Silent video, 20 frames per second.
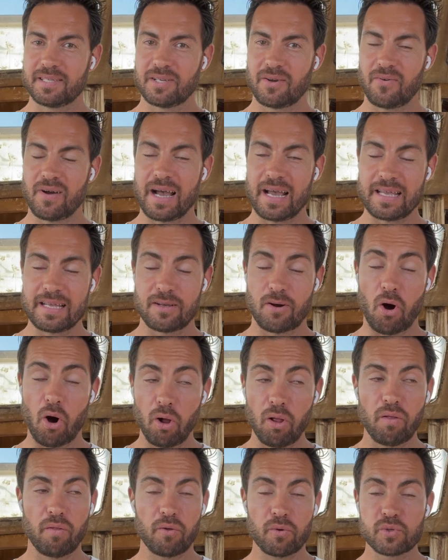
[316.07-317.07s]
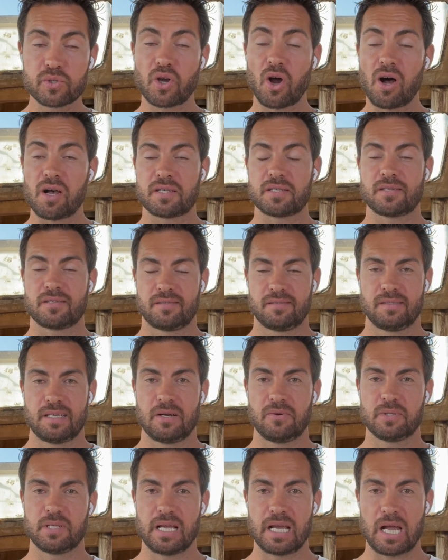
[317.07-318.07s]
So all of those costs,
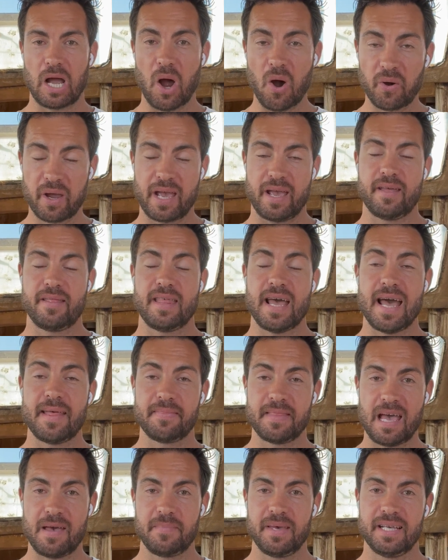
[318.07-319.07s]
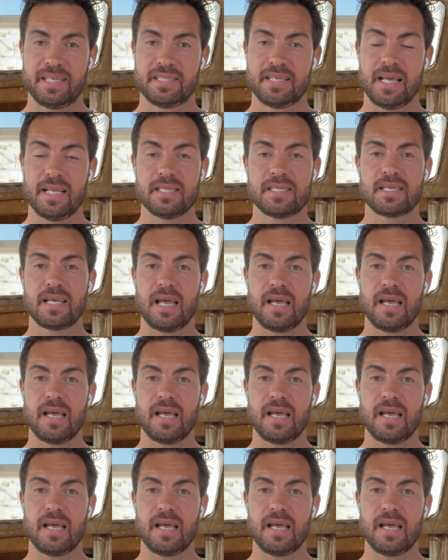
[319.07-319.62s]
I was like, okay, that makes sense.